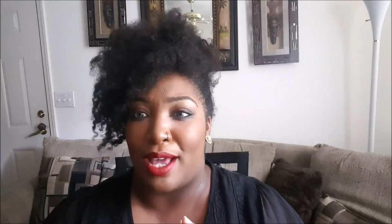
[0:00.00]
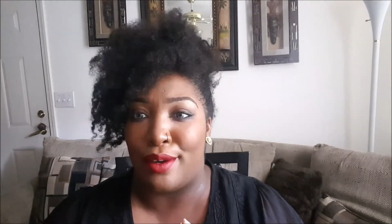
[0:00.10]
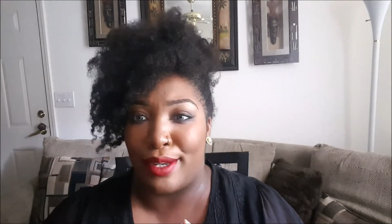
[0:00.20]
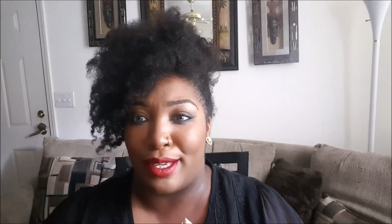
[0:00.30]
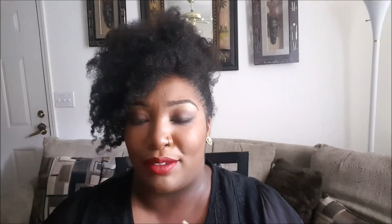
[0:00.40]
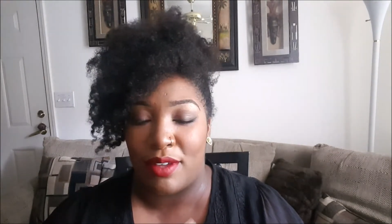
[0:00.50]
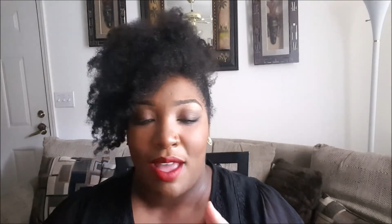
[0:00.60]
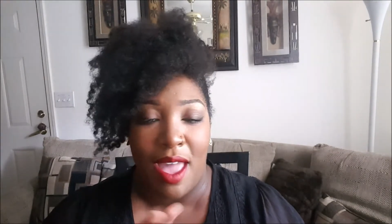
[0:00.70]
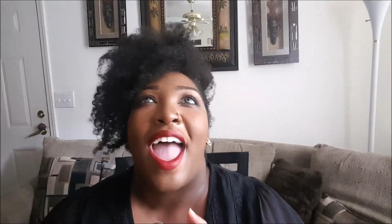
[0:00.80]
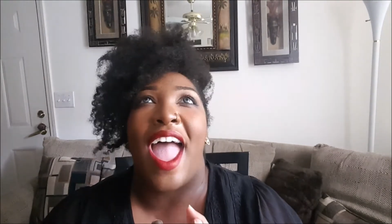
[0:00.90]
don't know.
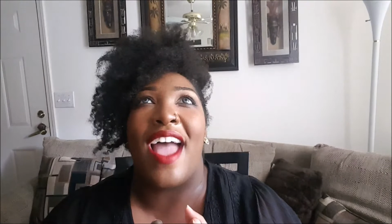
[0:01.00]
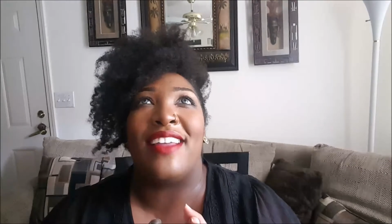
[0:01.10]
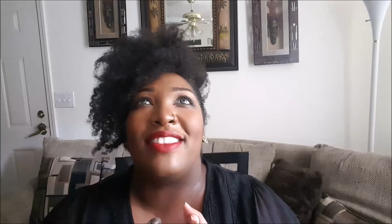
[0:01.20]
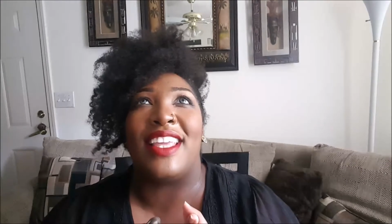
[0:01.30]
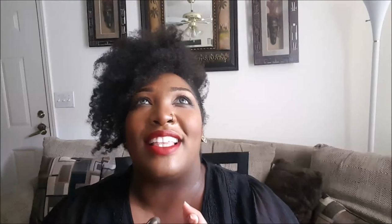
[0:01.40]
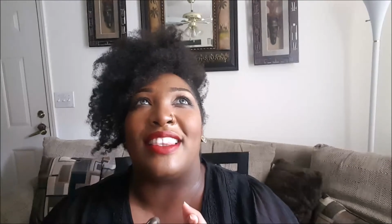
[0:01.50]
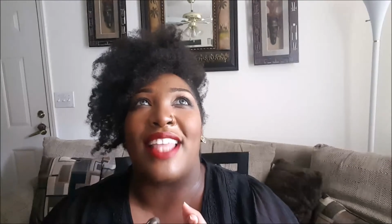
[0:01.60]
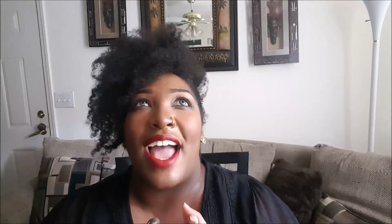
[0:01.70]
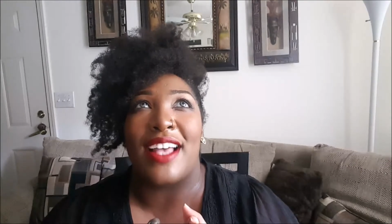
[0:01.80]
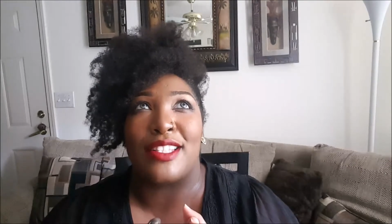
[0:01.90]
And the
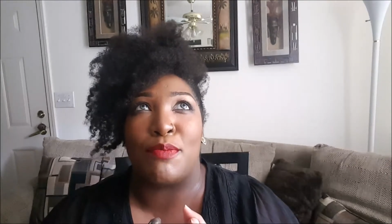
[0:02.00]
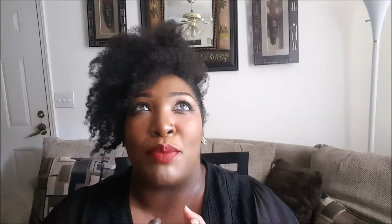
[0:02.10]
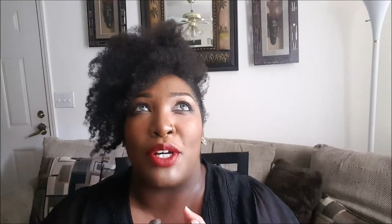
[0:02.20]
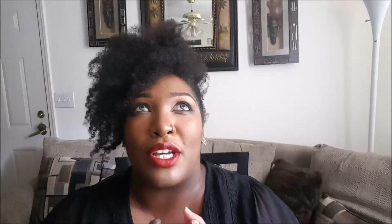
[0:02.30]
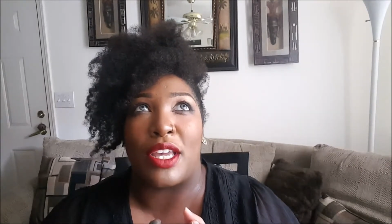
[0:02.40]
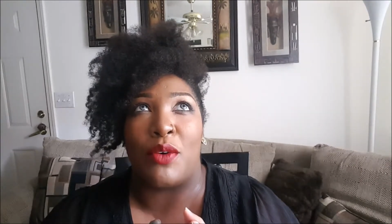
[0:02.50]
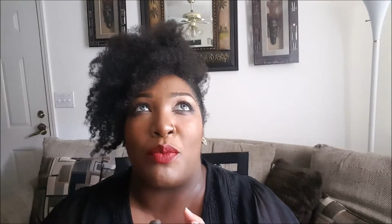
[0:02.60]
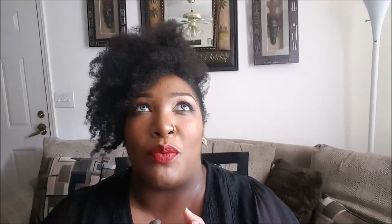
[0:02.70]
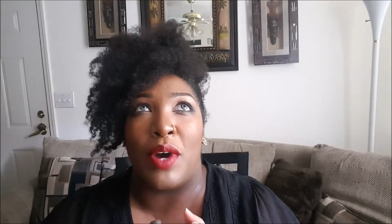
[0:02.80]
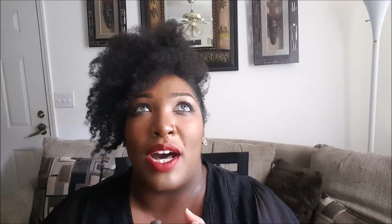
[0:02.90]
last book
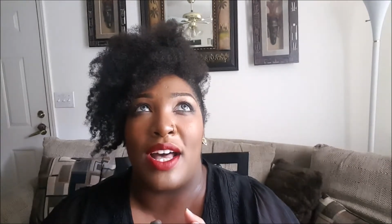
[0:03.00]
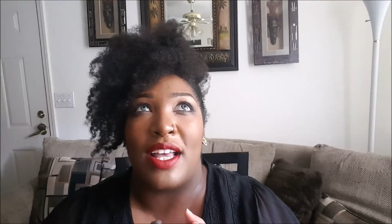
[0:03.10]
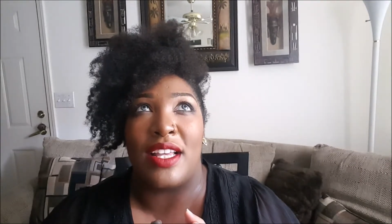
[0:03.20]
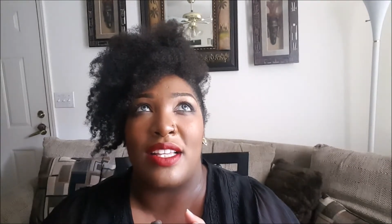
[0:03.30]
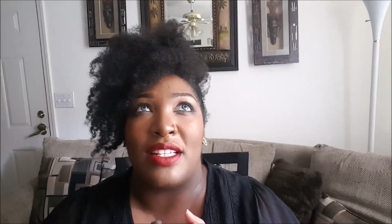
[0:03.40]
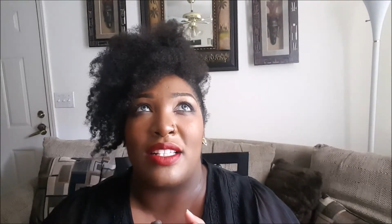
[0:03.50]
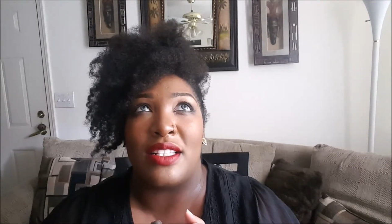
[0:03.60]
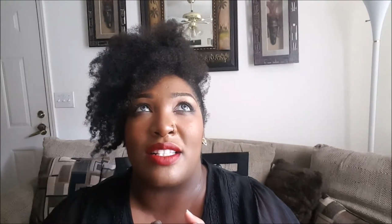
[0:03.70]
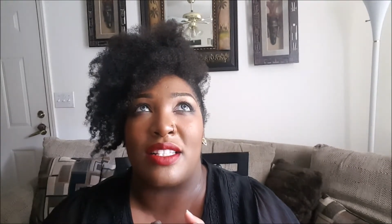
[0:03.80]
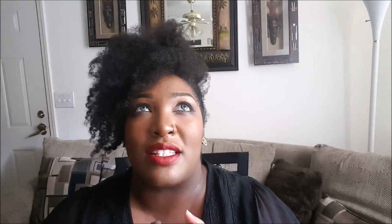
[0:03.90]

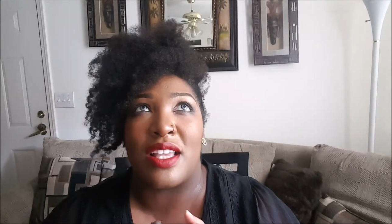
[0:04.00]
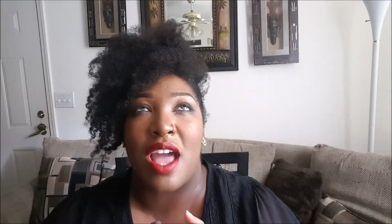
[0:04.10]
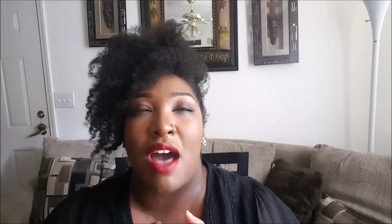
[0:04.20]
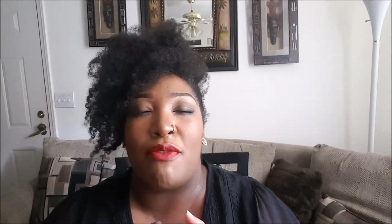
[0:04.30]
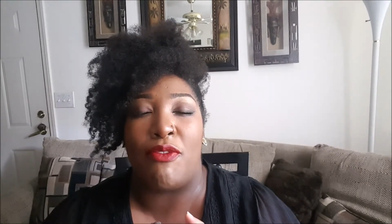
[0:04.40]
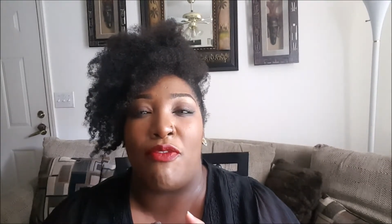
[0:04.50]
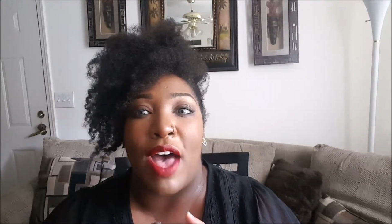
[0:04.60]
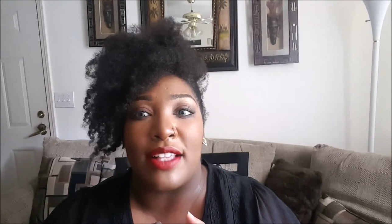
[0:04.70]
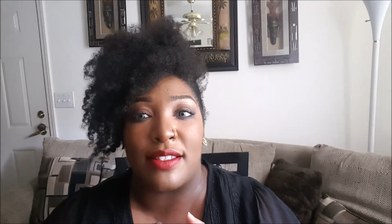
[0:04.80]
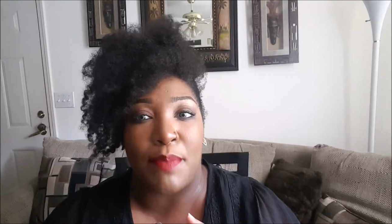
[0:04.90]
was
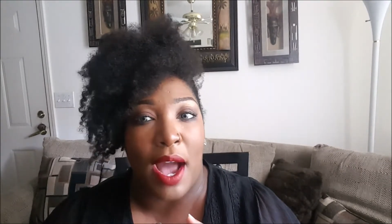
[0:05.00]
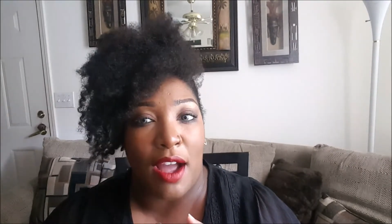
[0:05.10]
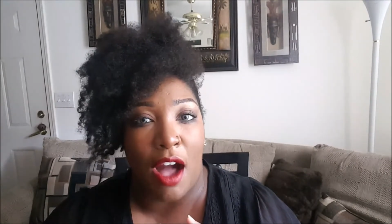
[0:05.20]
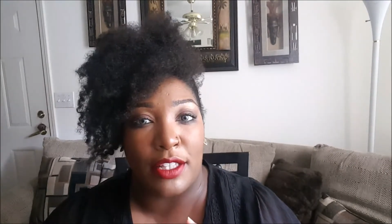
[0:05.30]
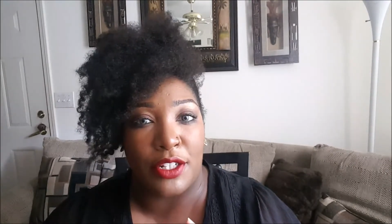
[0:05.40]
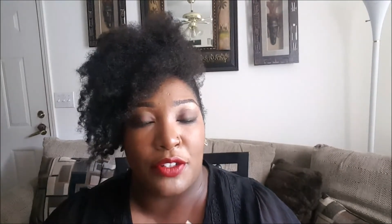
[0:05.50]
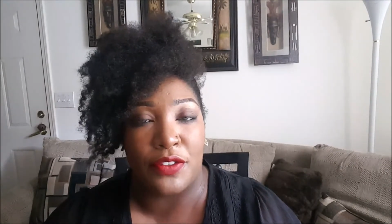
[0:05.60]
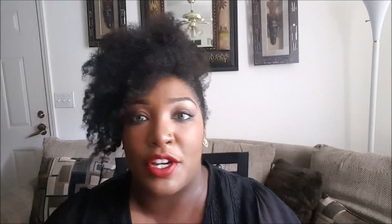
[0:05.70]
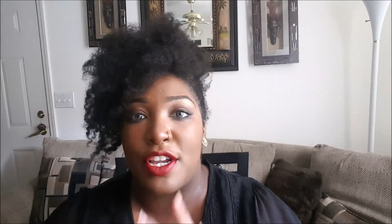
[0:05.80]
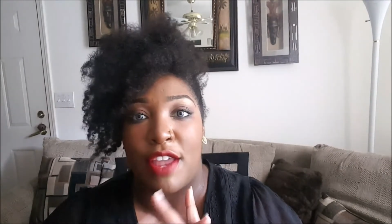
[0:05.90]
Confess by Colleen
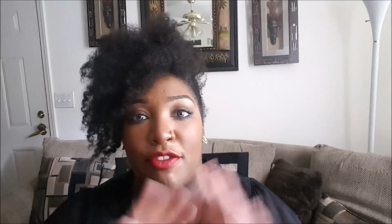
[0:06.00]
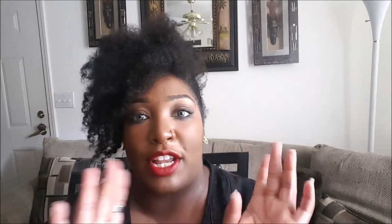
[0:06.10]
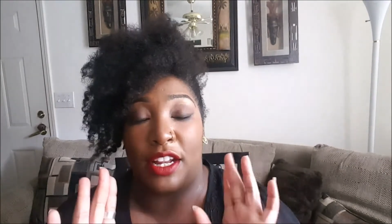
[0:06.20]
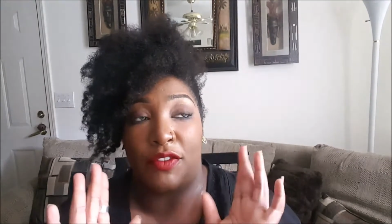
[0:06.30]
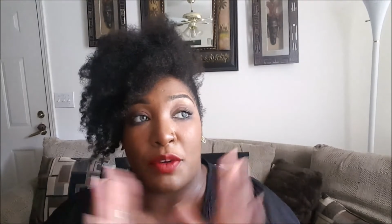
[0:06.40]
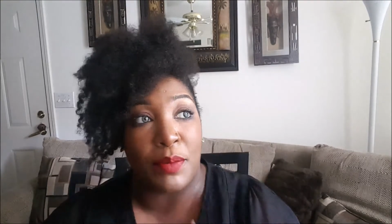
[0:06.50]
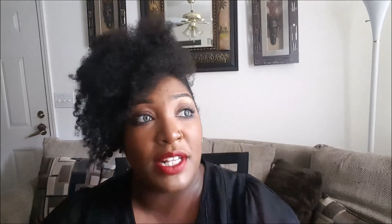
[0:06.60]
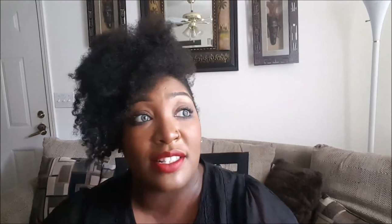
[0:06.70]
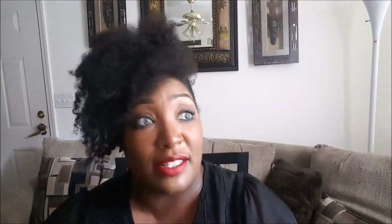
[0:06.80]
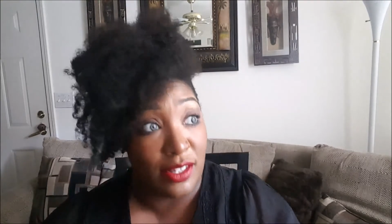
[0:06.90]
Hoover. Never read any of her
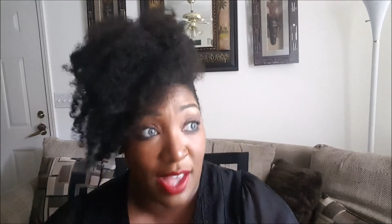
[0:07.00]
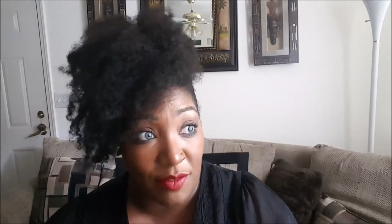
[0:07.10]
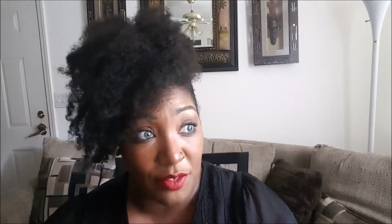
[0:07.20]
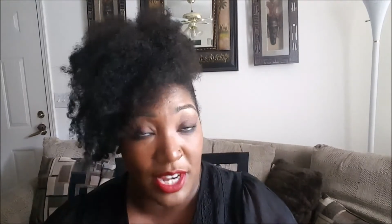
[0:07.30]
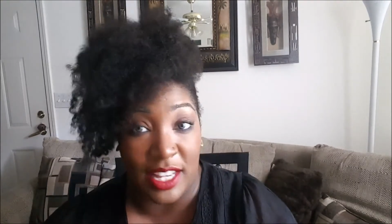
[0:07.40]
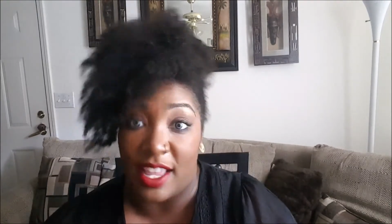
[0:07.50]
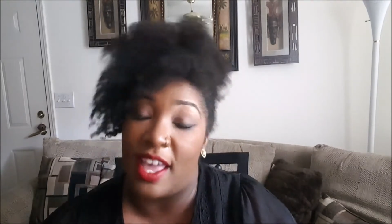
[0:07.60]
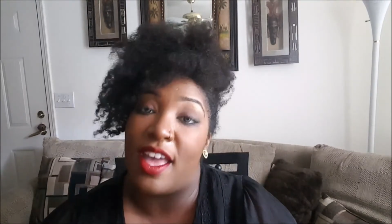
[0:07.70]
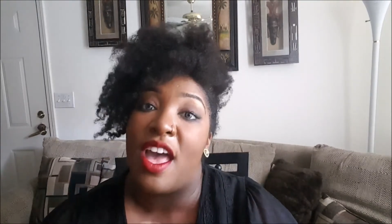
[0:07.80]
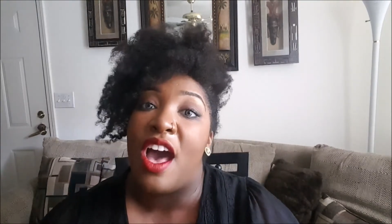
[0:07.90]
books. Still haven't read it
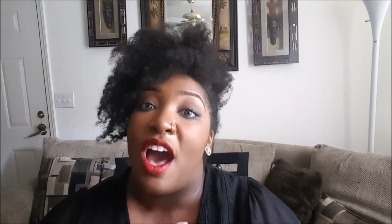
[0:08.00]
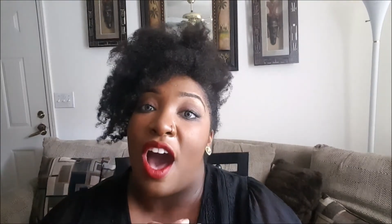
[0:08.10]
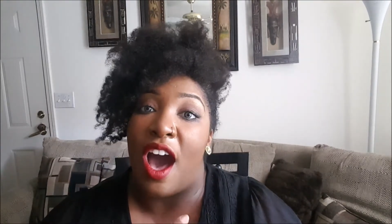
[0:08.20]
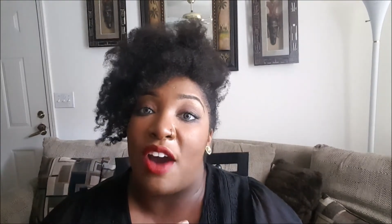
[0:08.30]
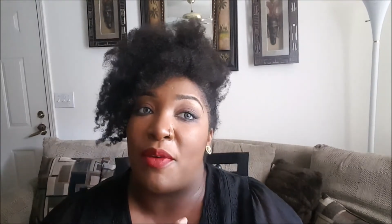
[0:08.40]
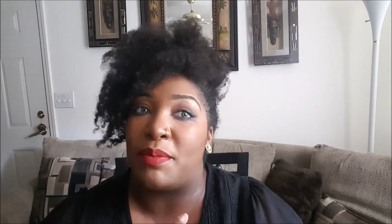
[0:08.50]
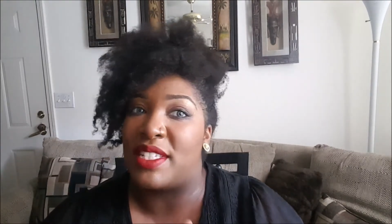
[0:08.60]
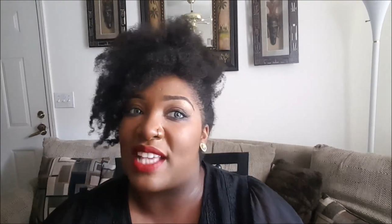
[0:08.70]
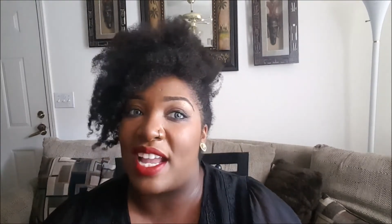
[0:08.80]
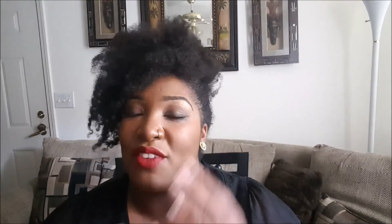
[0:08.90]
yet. I'm
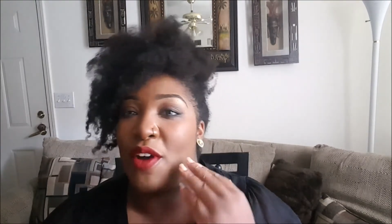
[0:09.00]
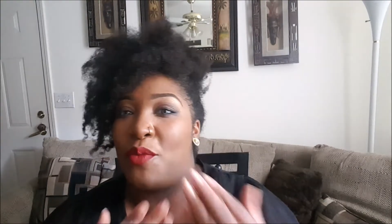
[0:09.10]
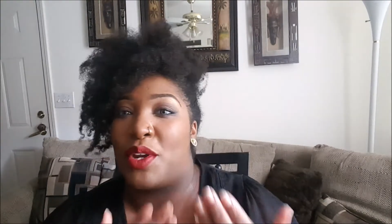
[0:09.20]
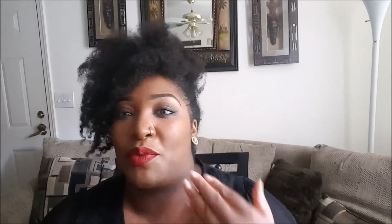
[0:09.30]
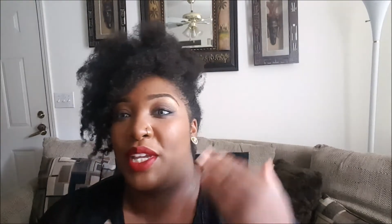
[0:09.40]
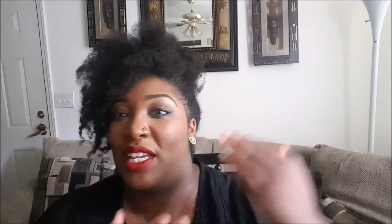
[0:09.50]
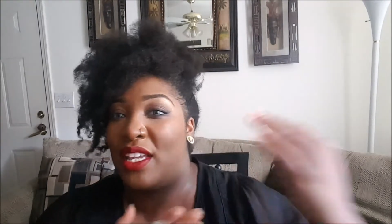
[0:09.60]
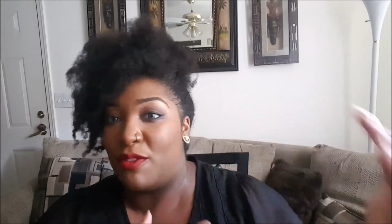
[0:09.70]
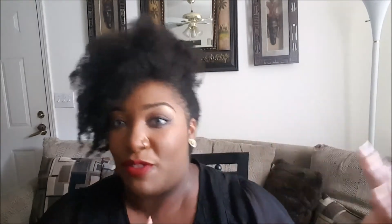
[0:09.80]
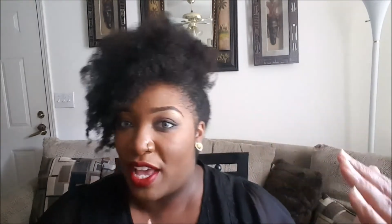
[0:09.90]
deciding if I want to read
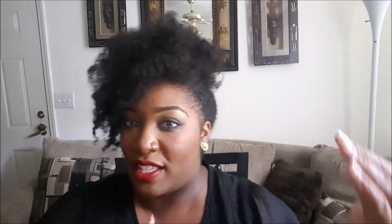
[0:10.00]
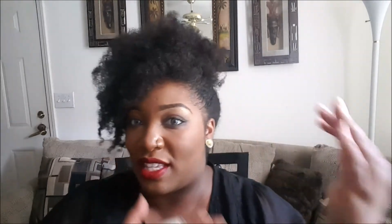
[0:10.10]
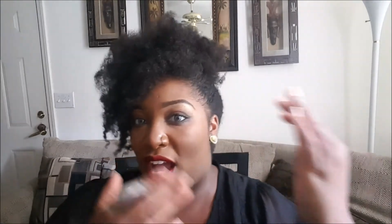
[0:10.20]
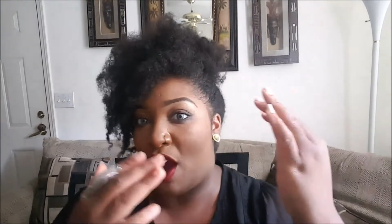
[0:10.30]
Confess